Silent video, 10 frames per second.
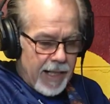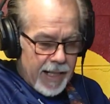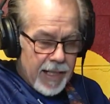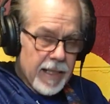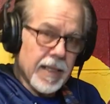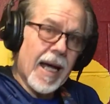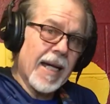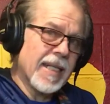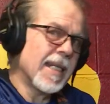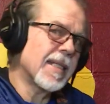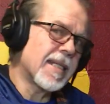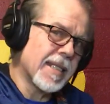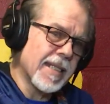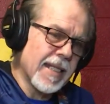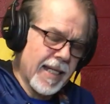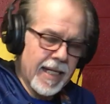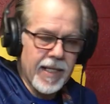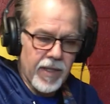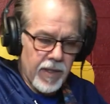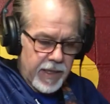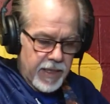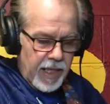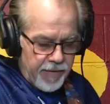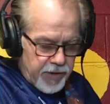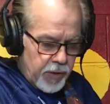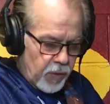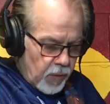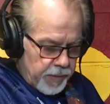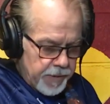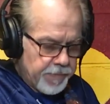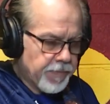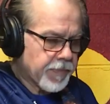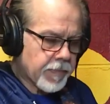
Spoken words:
And I did hear, because I left the door open,